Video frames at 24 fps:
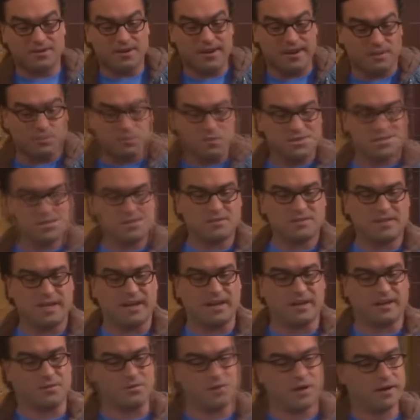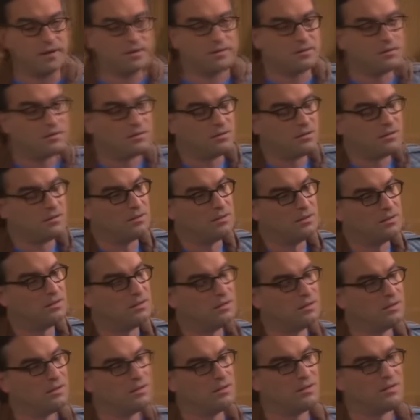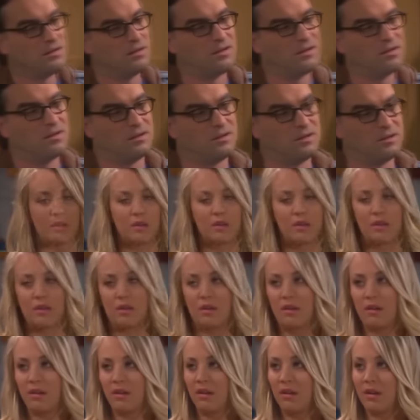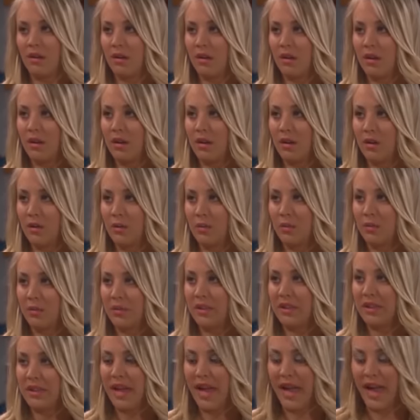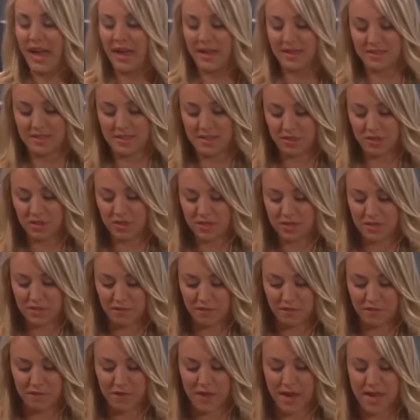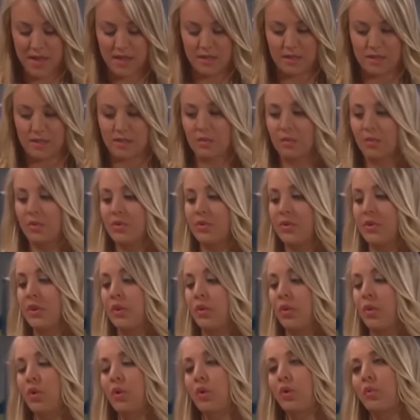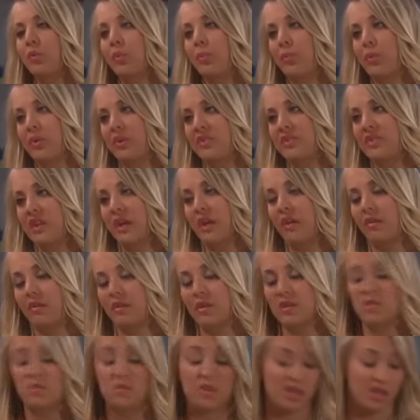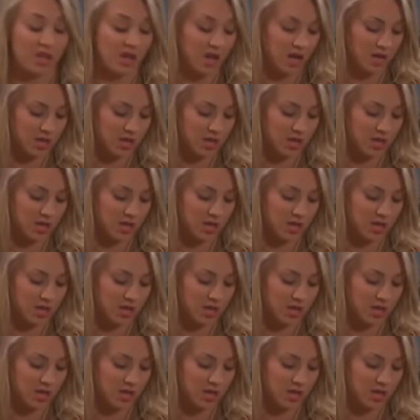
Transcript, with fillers: Oh, great. We're still dating, right? Number nine. Leonard's glasses. In the show, Leonard wears